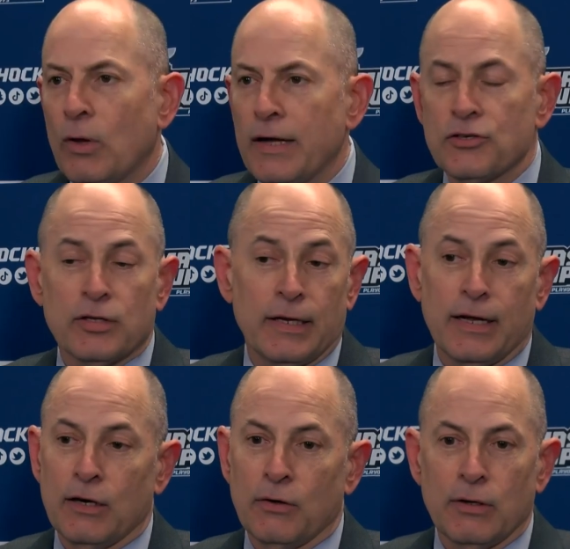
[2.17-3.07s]
Well, I just,
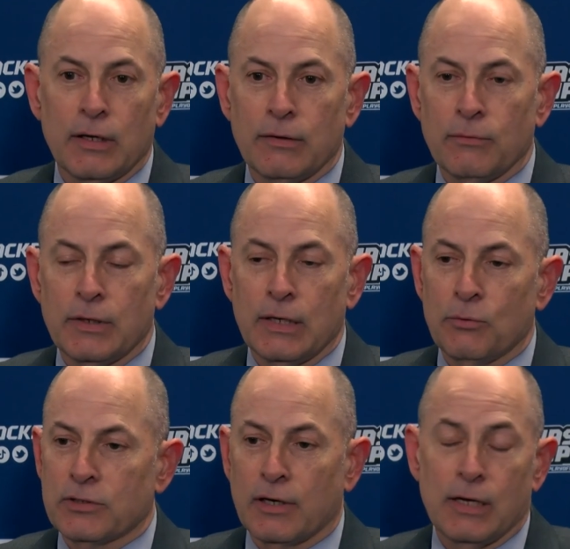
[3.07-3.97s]
again, it
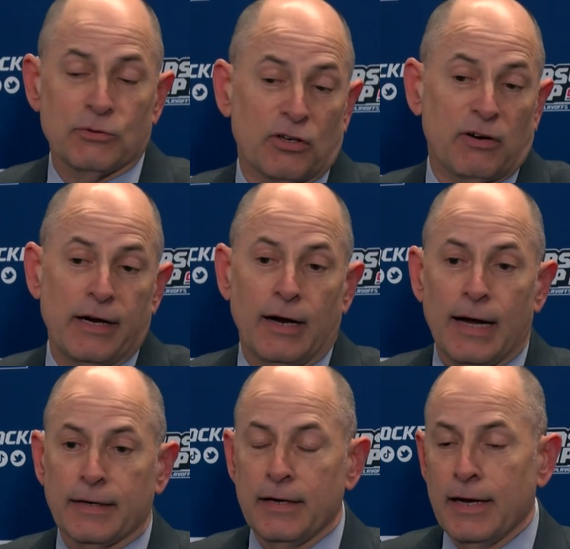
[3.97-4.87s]
was a great
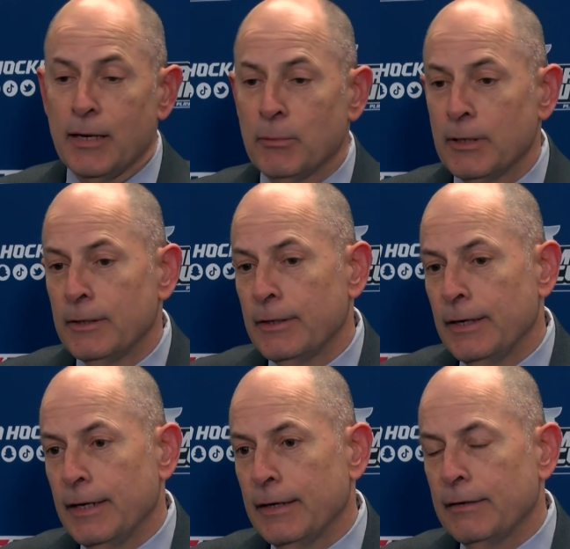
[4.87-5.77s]
hockey game,
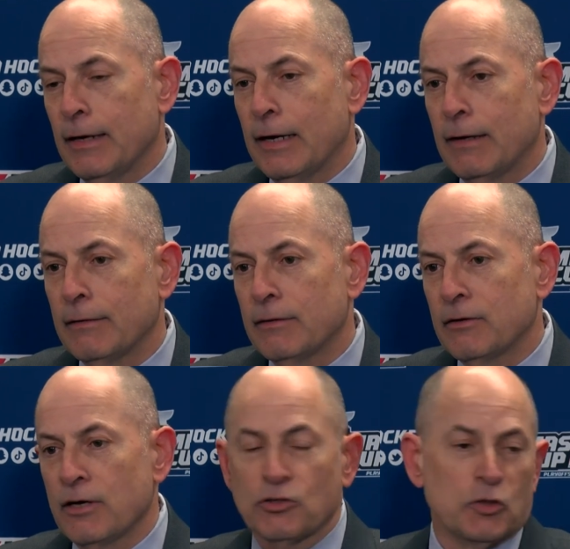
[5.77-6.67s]
and I
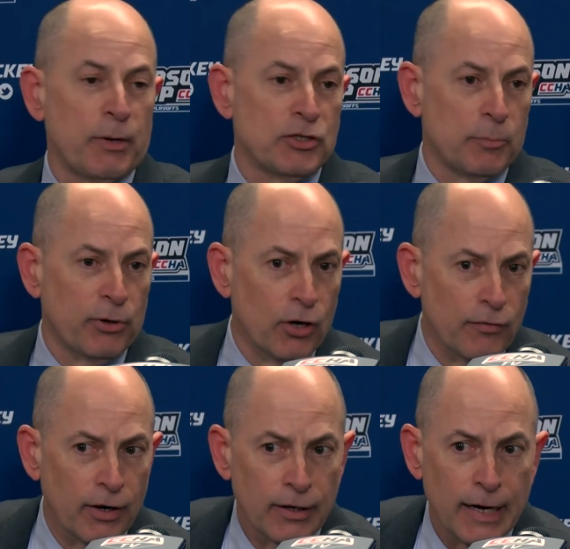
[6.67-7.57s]
was especially proud
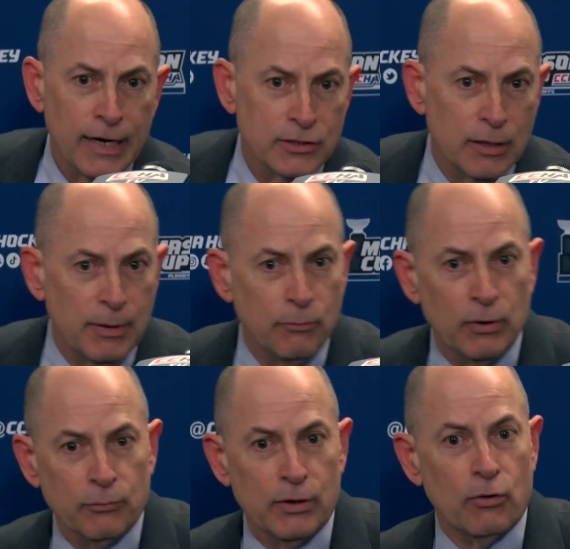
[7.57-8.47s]
of our guys. I mean,
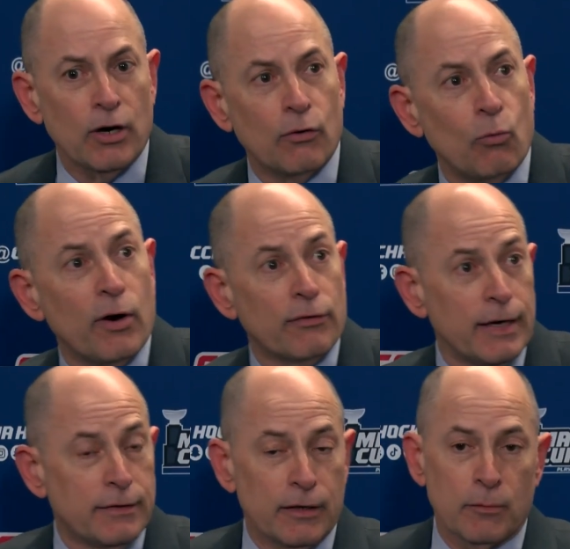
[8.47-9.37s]
we go down one
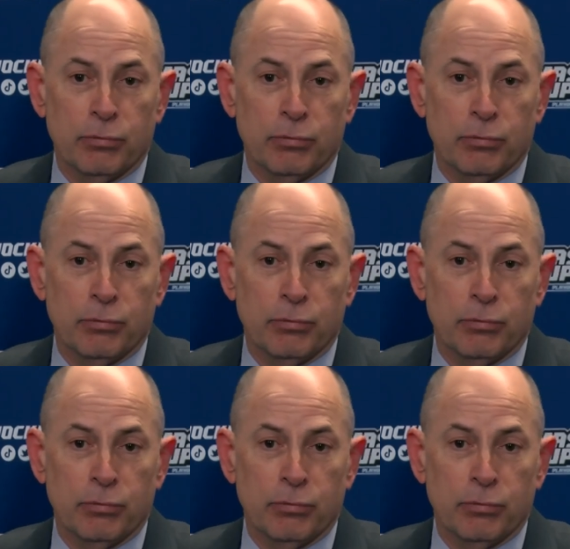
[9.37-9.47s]
right there.